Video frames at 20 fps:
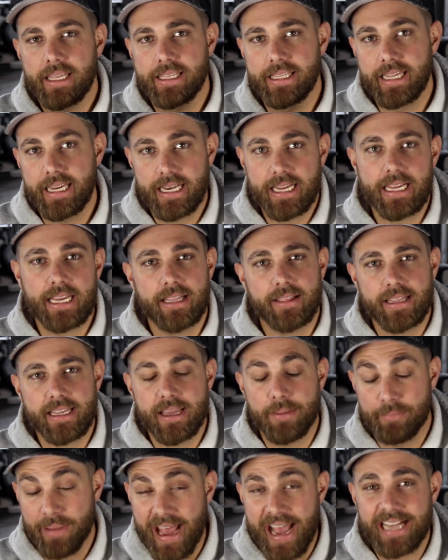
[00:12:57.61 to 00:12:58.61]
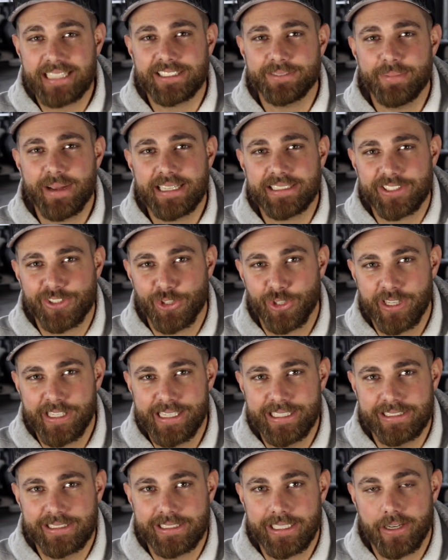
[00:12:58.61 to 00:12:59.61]
getting in the Bassmaster
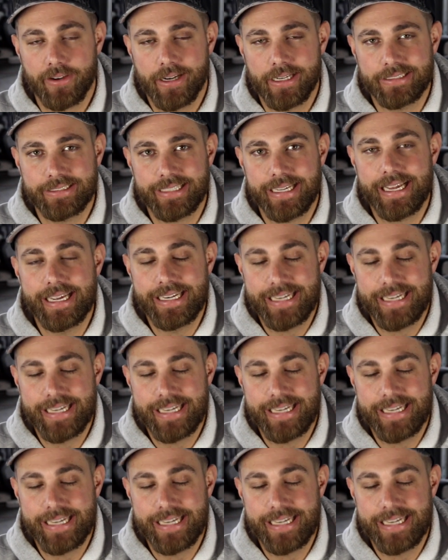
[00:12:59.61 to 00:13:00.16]
Elite Series